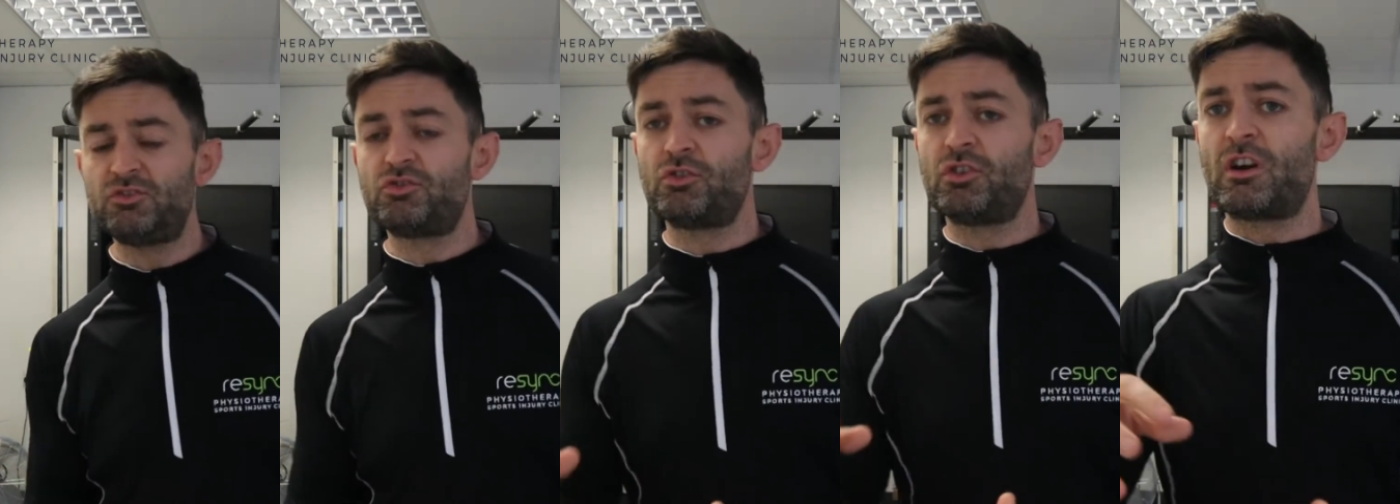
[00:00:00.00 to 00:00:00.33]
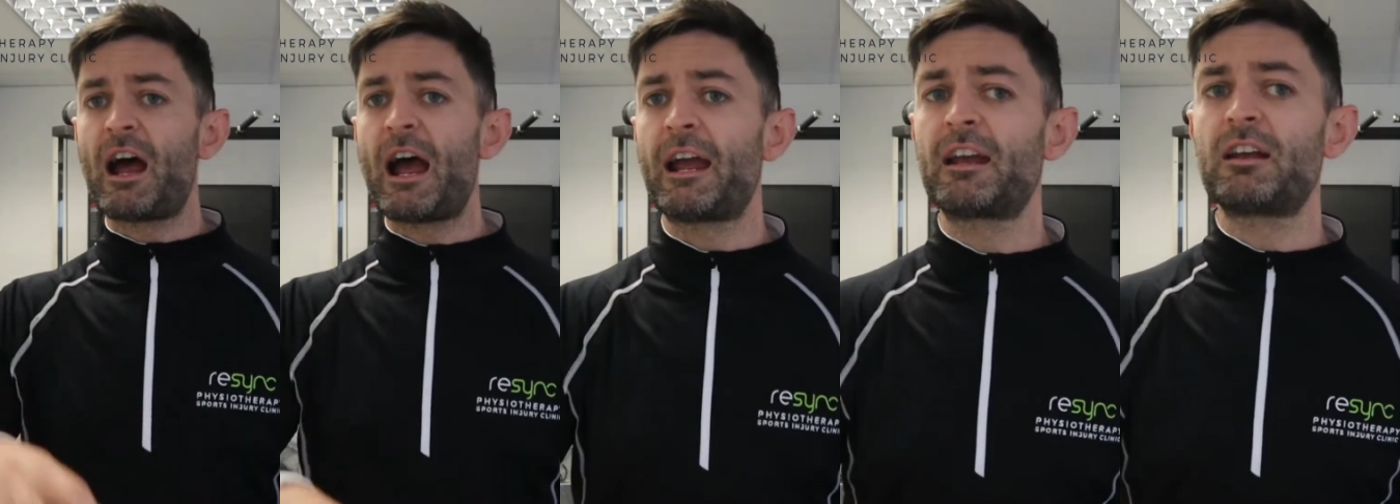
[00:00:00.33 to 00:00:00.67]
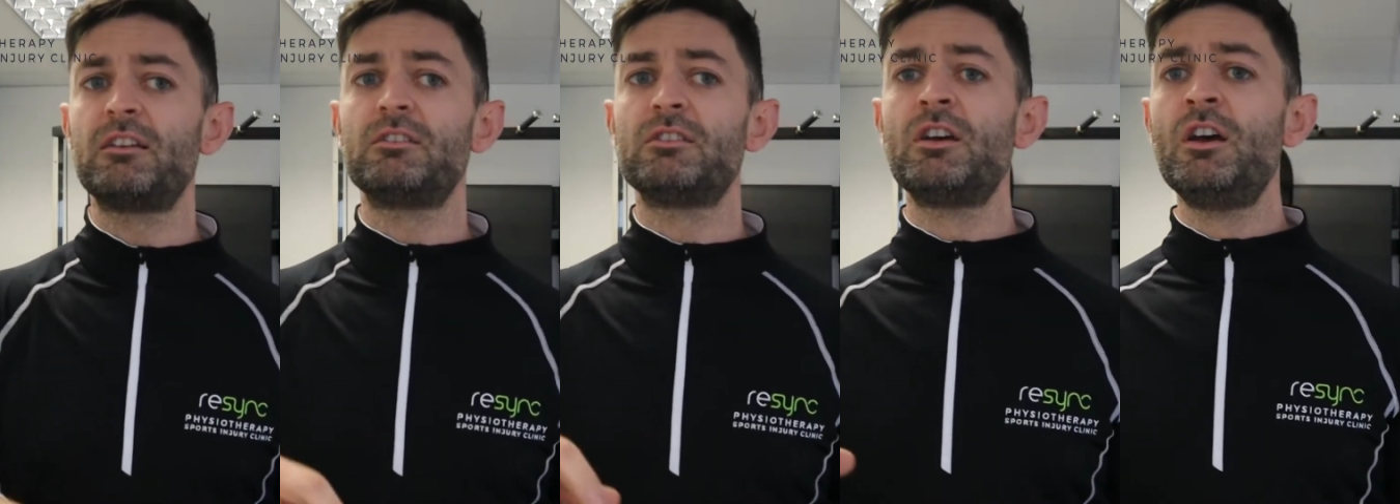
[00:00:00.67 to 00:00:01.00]
through your
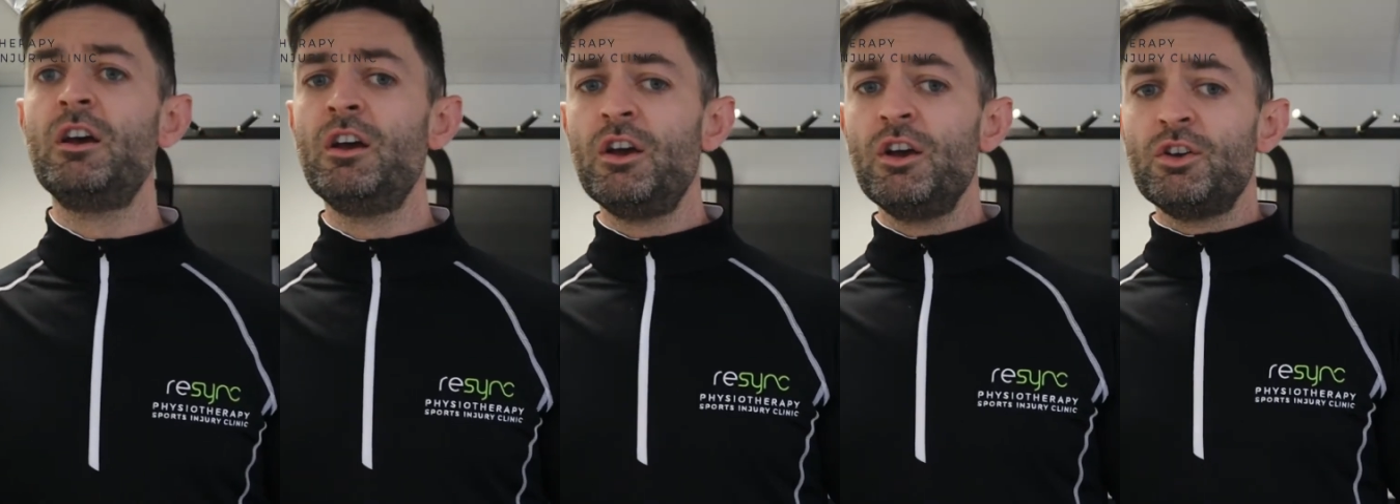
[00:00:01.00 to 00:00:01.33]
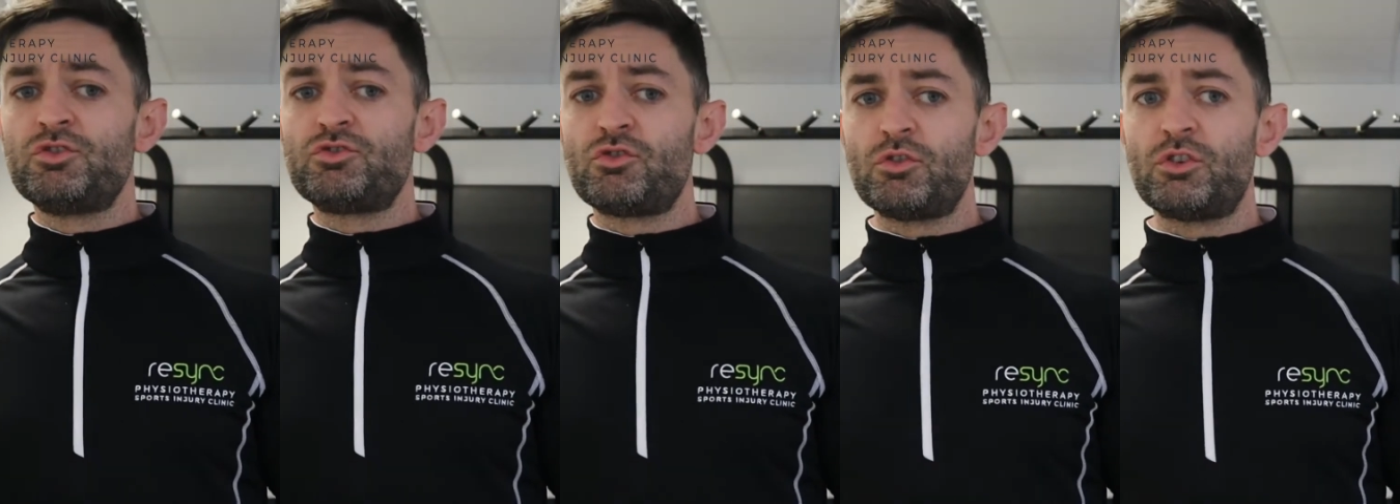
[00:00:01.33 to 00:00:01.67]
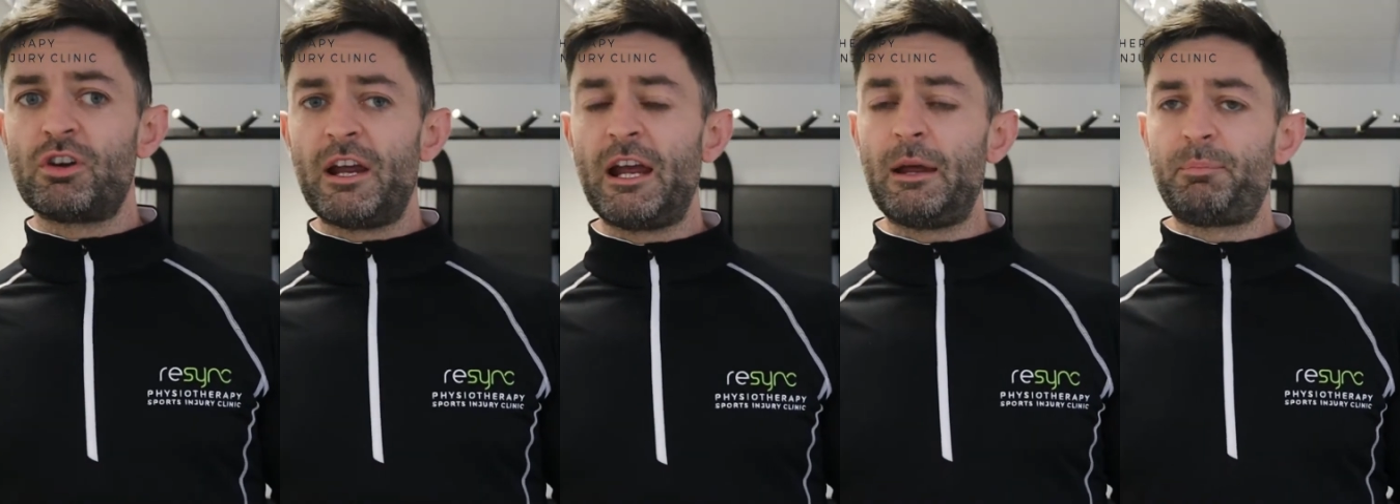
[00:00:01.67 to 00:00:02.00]
ankle, through
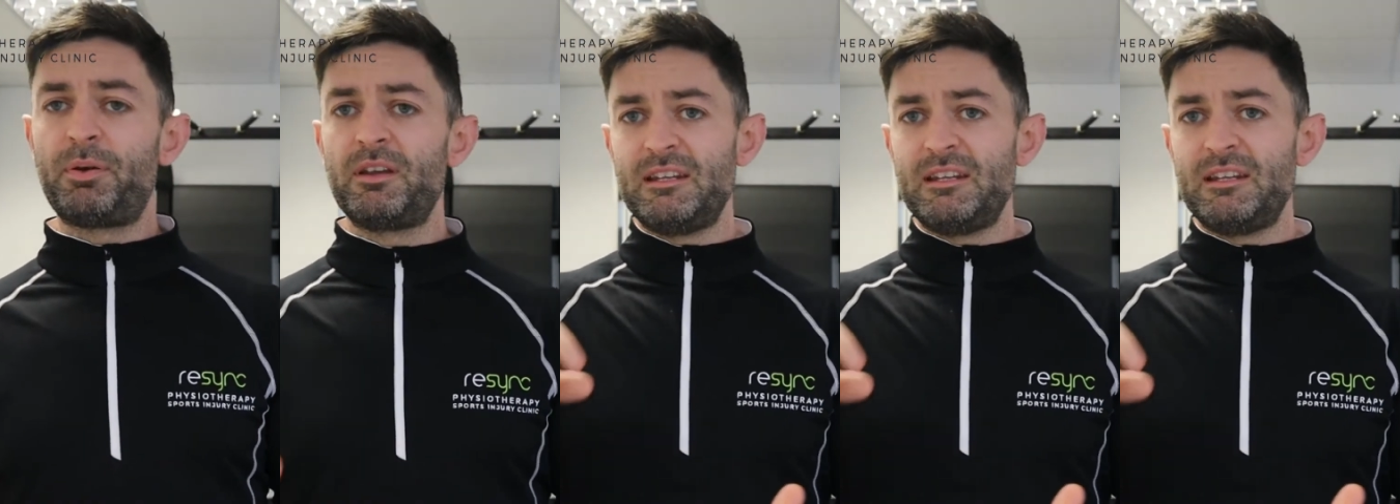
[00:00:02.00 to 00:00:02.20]
your hip.